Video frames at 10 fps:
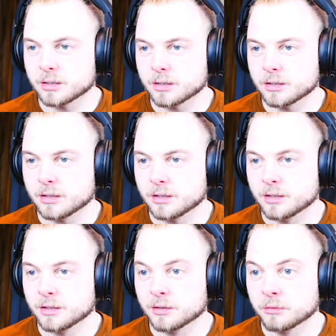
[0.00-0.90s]

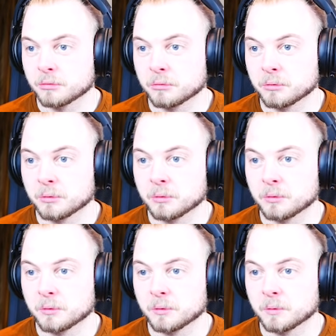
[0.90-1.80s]

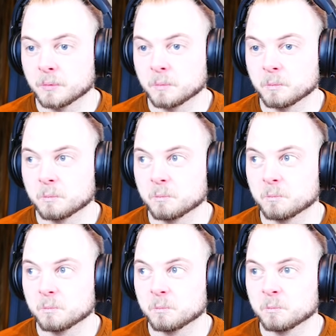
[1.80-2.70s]

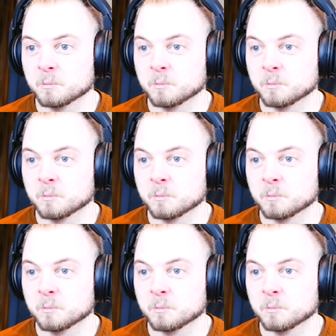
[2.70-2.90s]
No one is speaking in this clip.